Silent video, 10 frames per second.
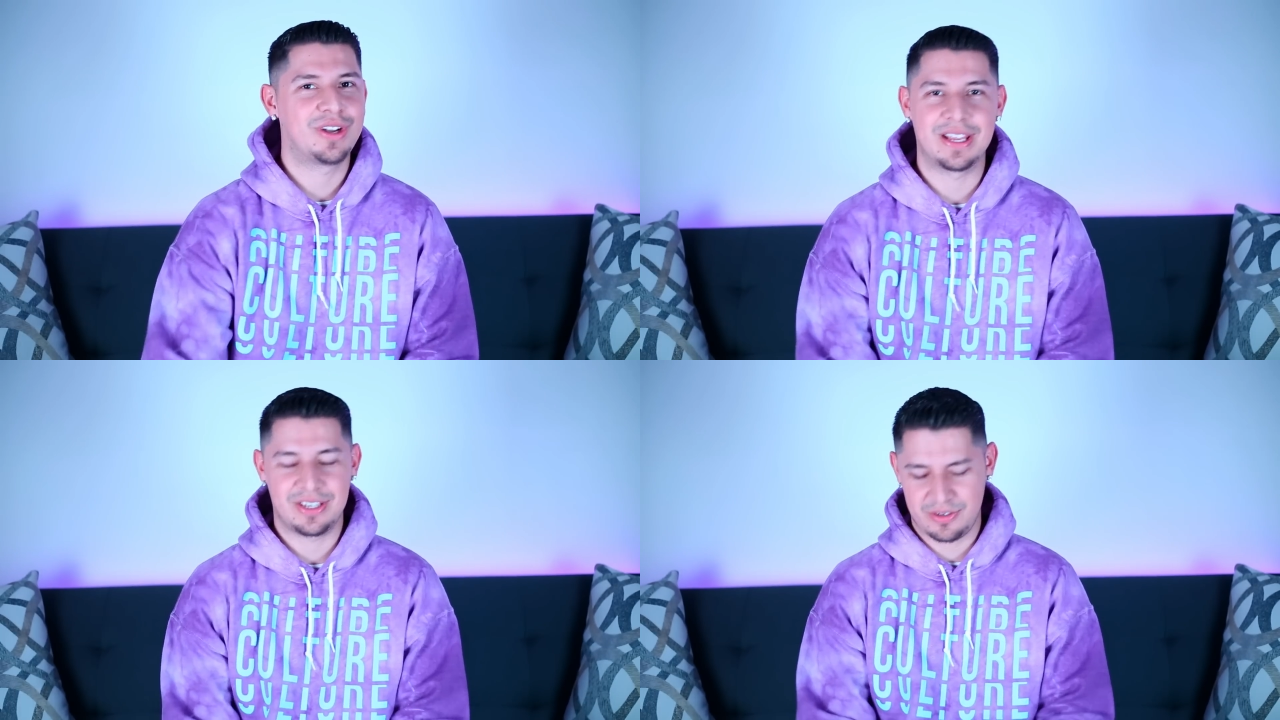
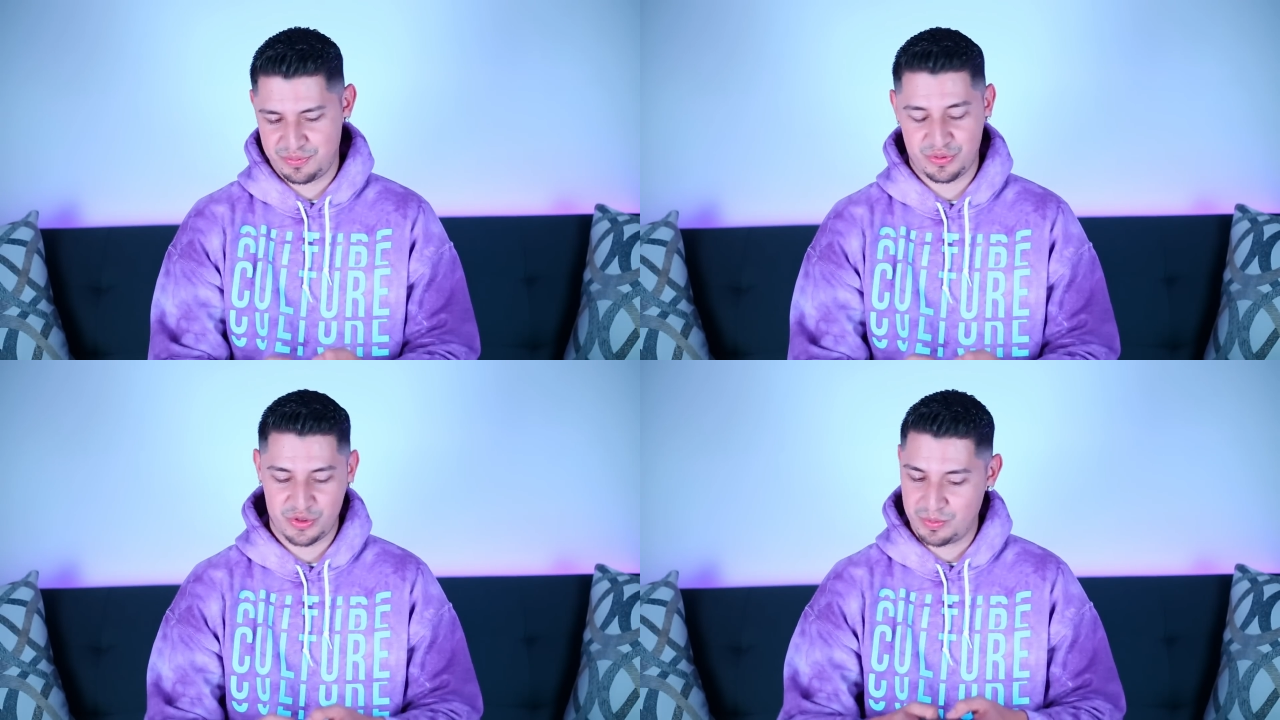Like,
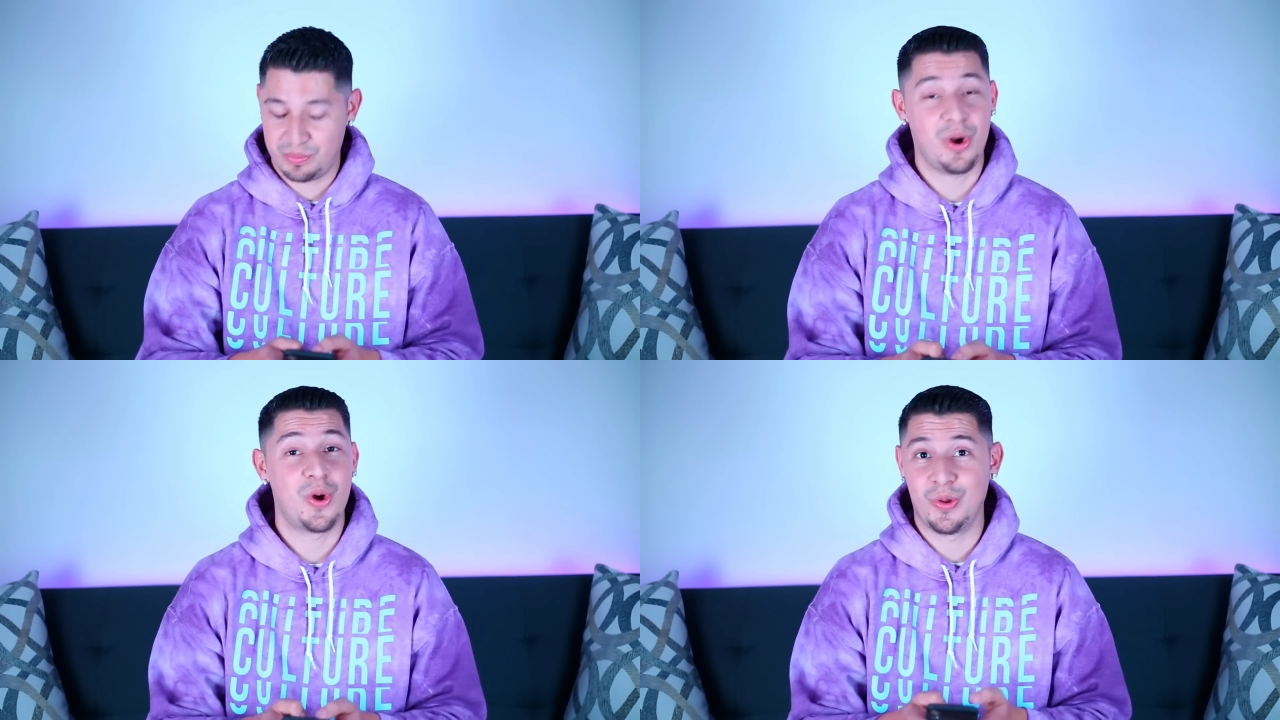
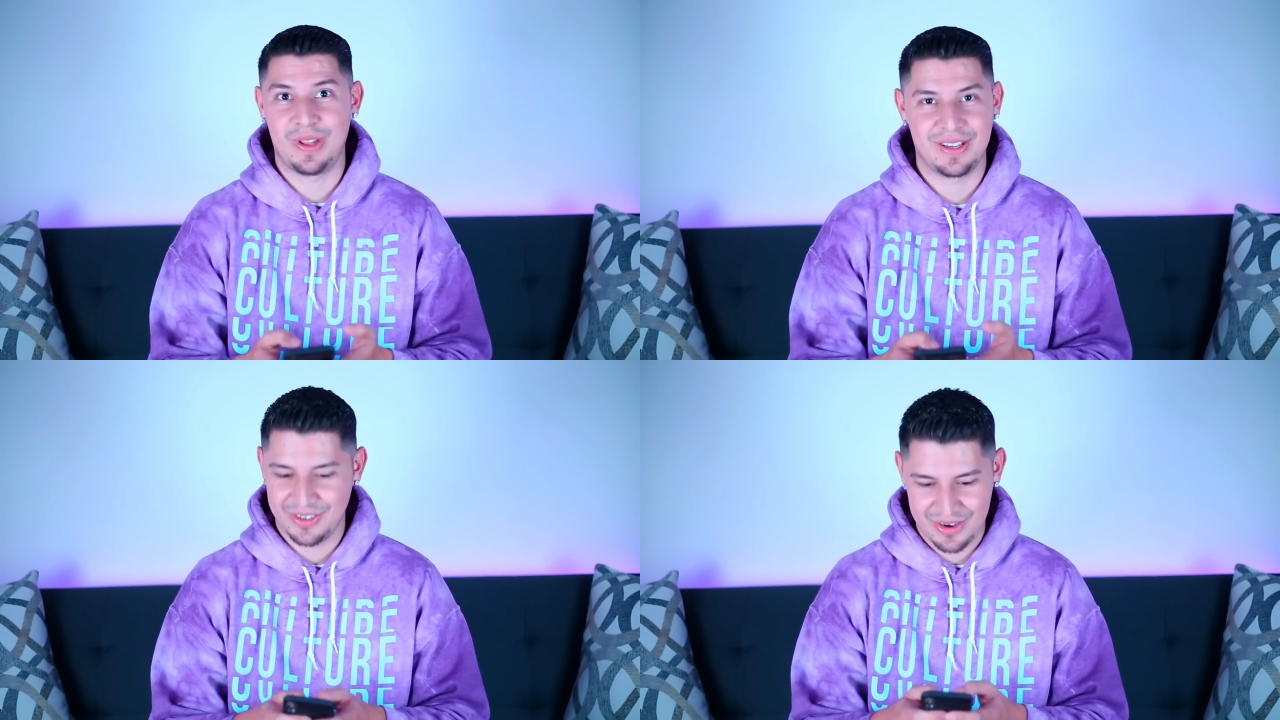bro,
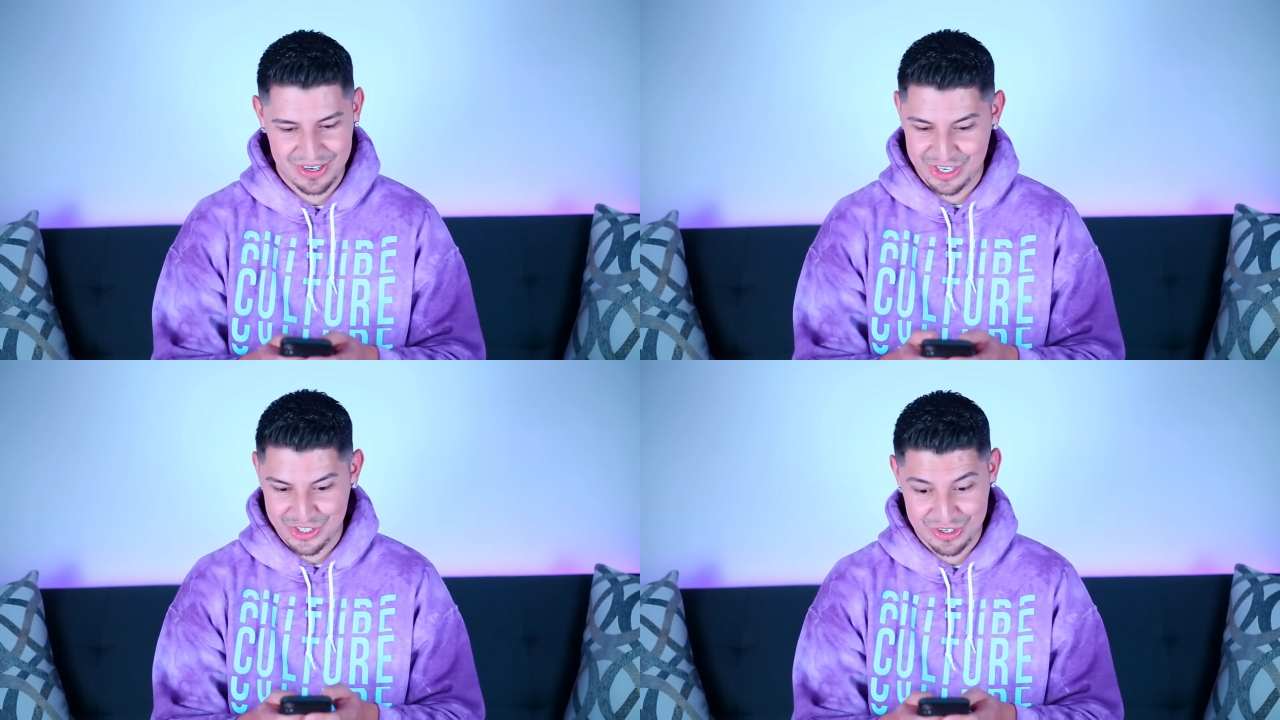like, you know,
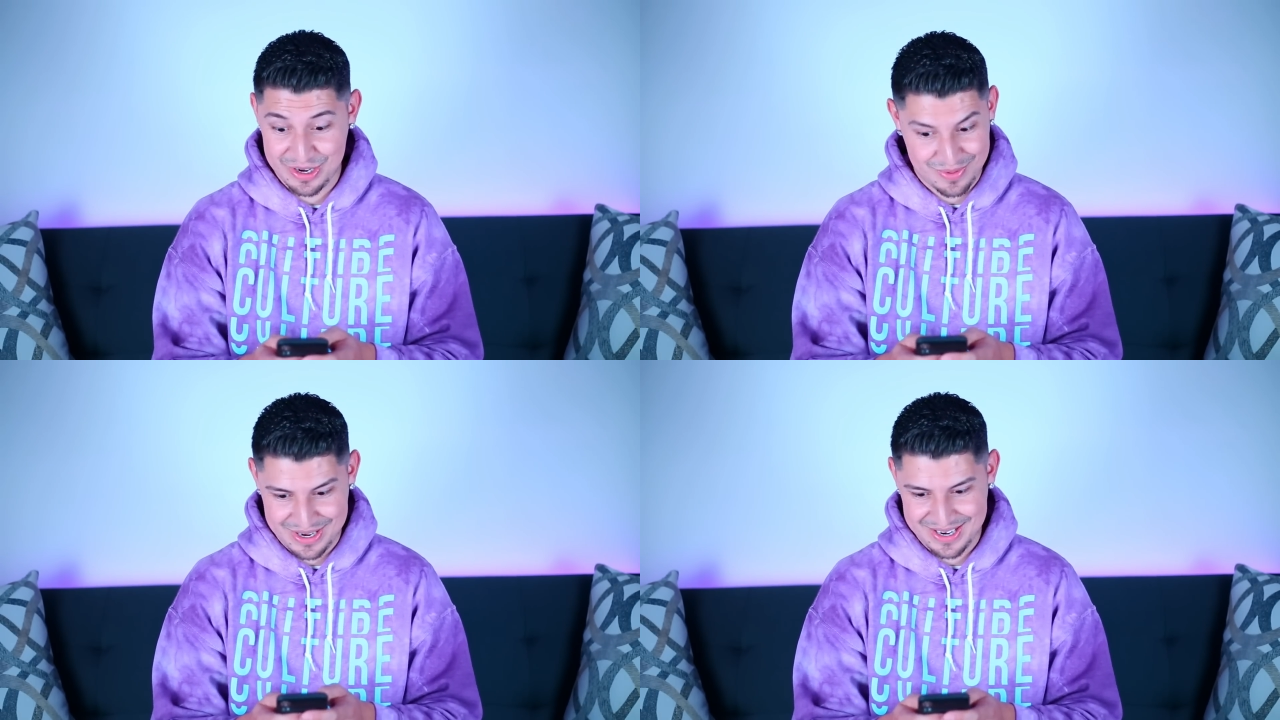I'll get your
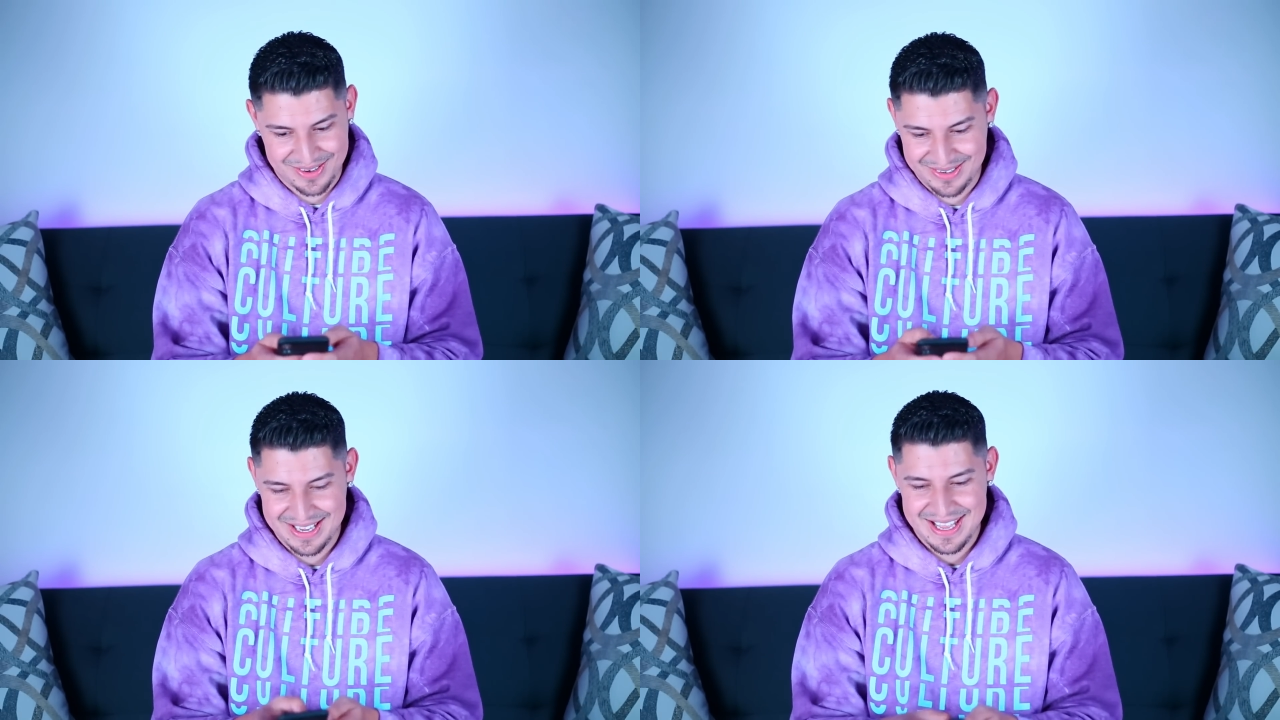number
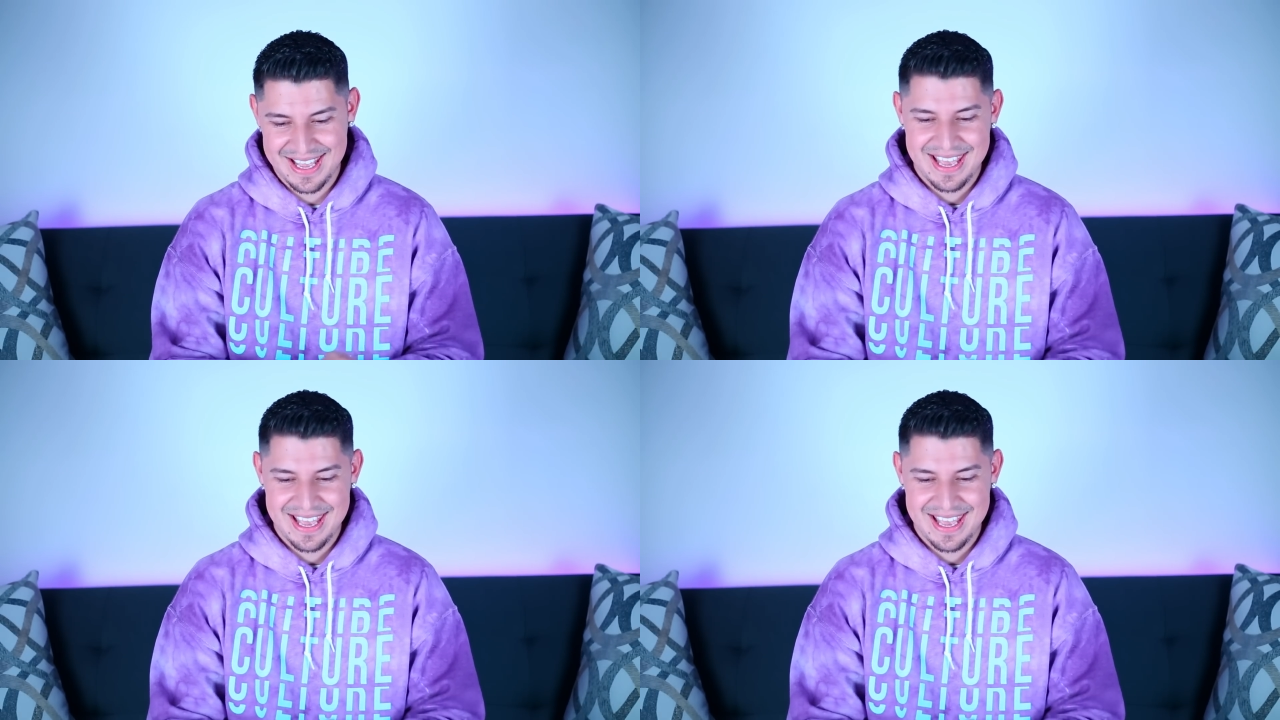down.